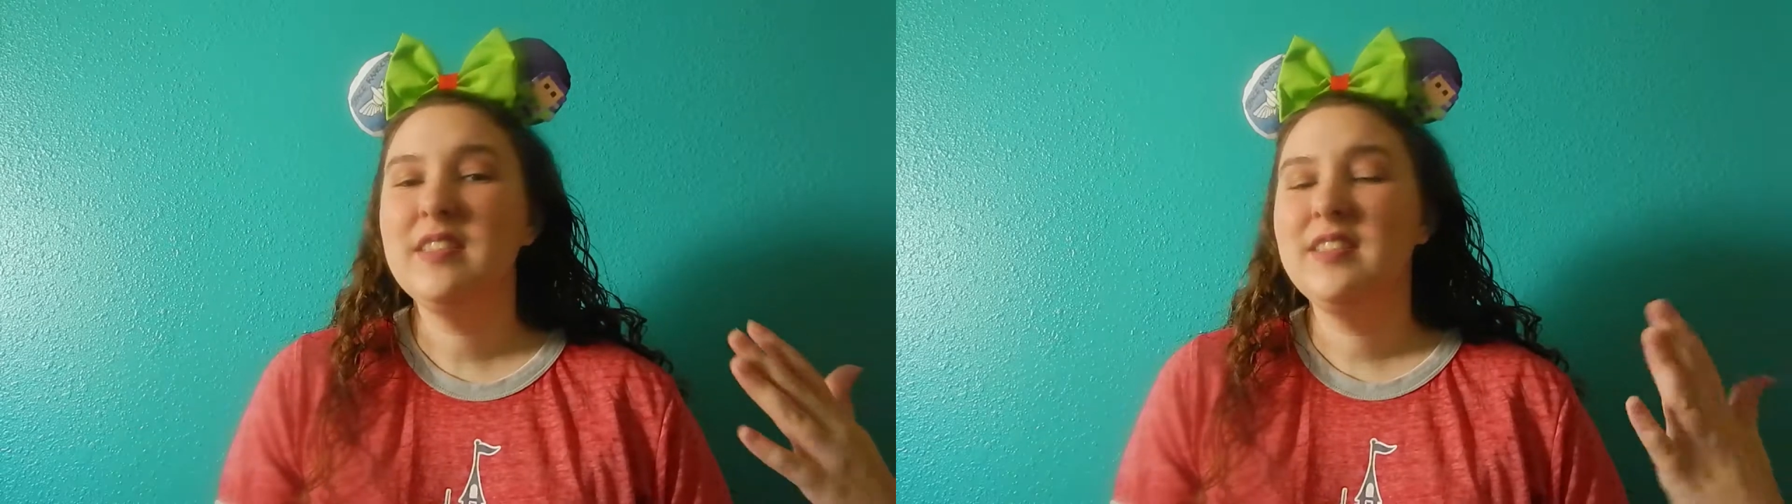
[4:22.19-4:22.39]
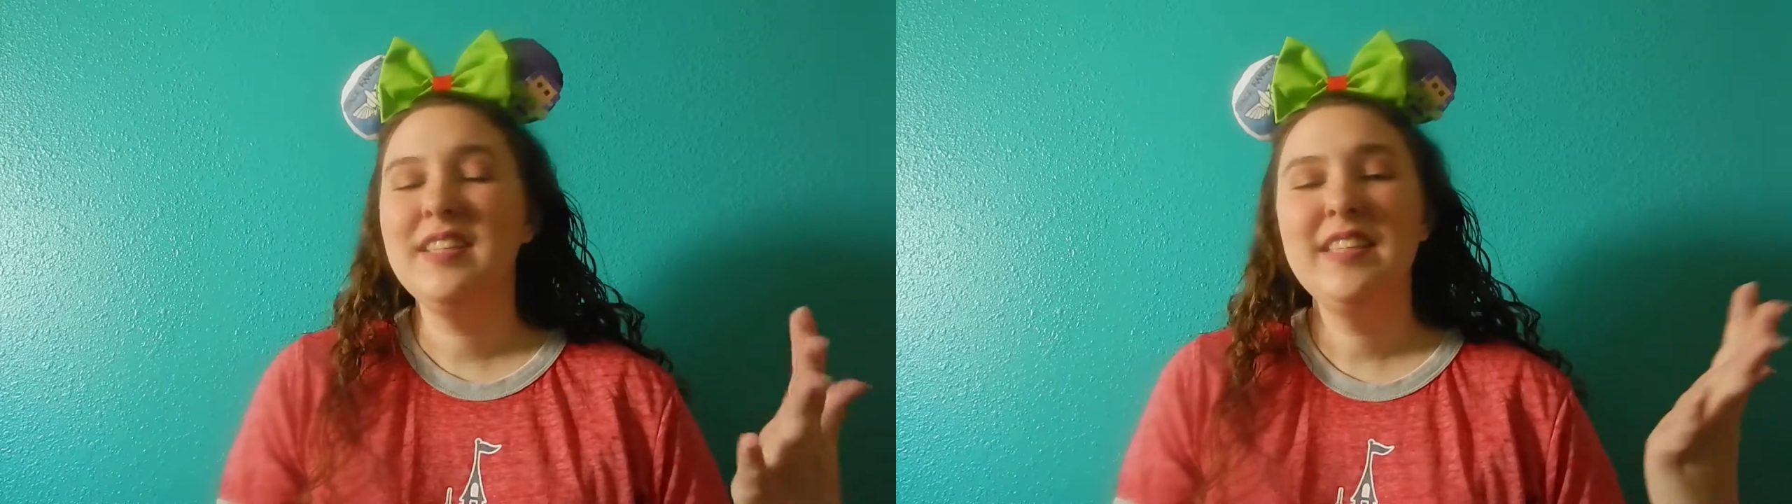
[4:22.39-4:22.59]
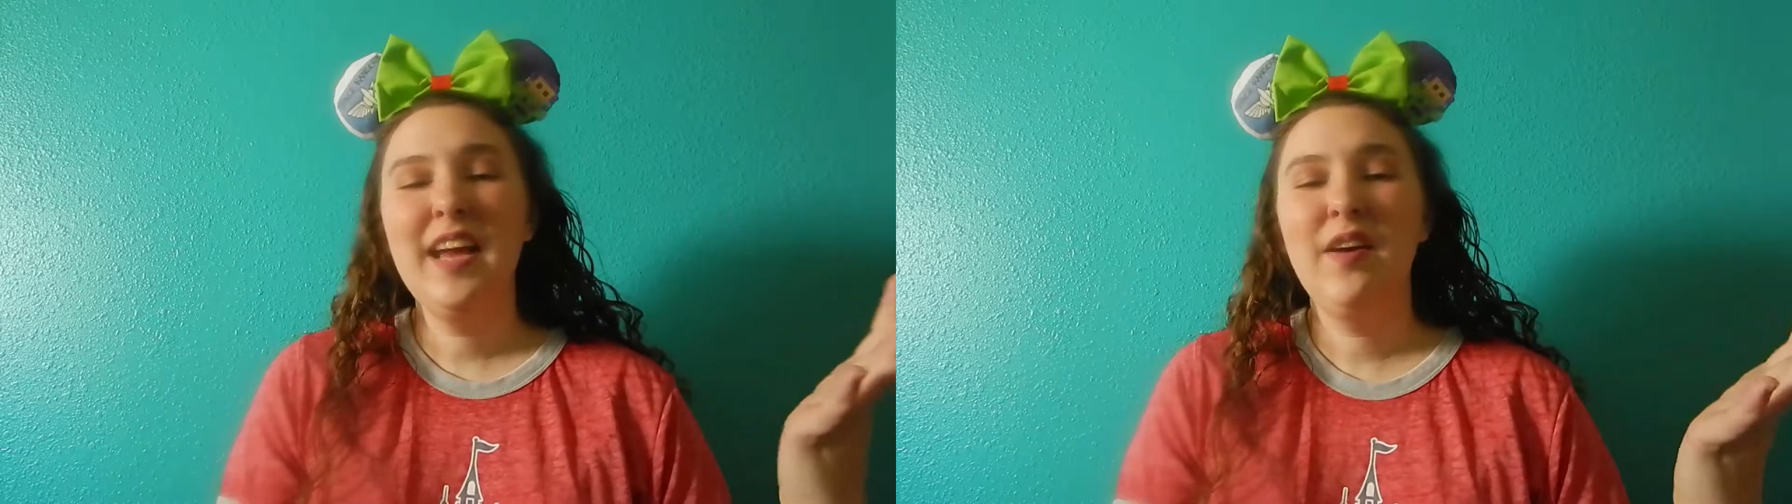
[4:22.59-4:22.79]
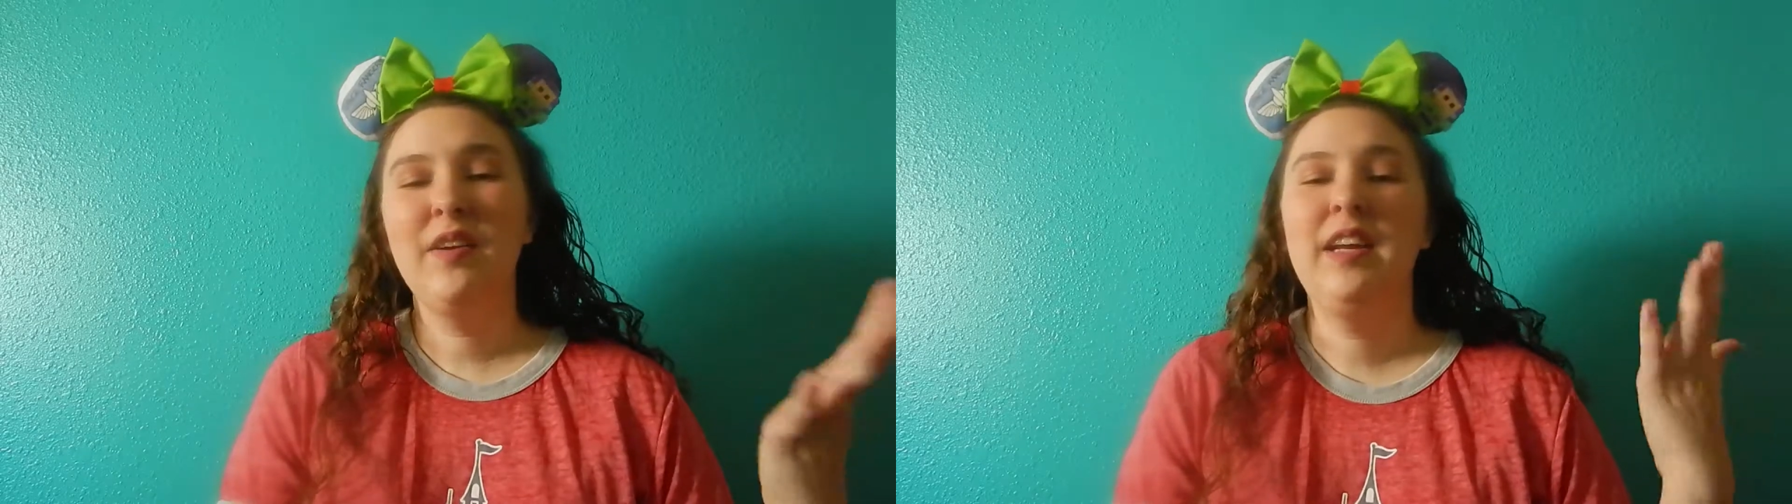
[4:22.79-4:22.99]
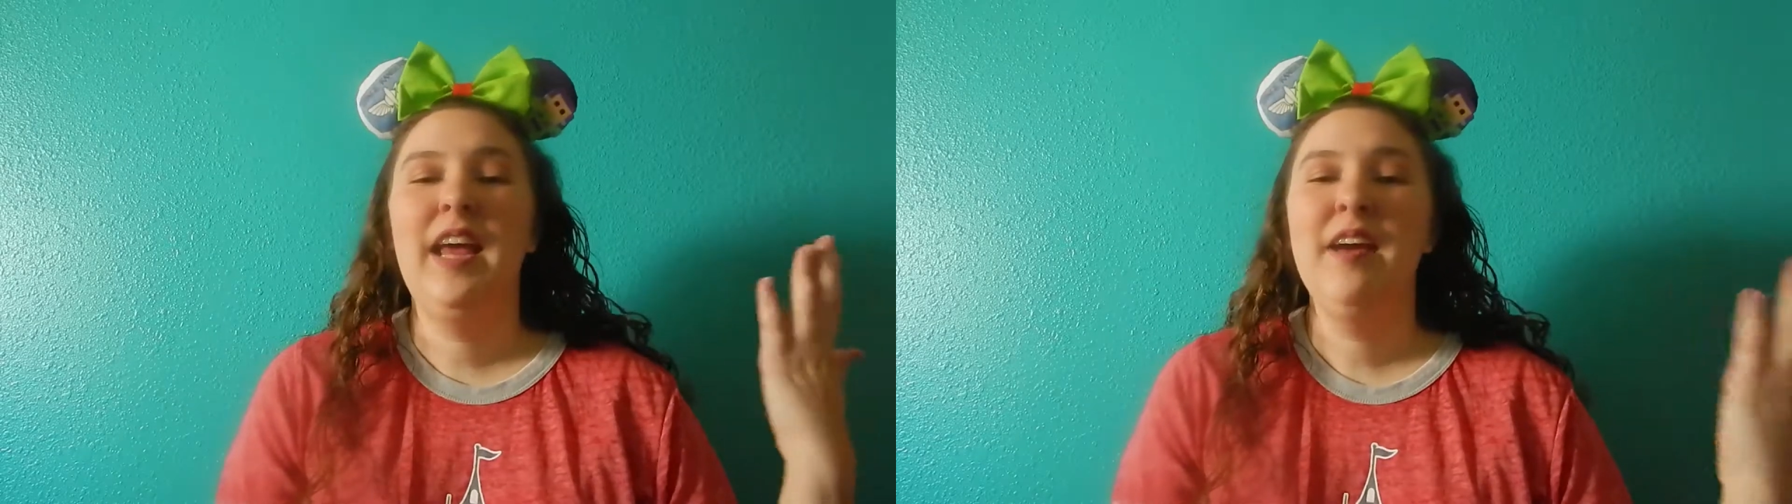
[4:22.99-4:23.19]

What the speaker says: sit down and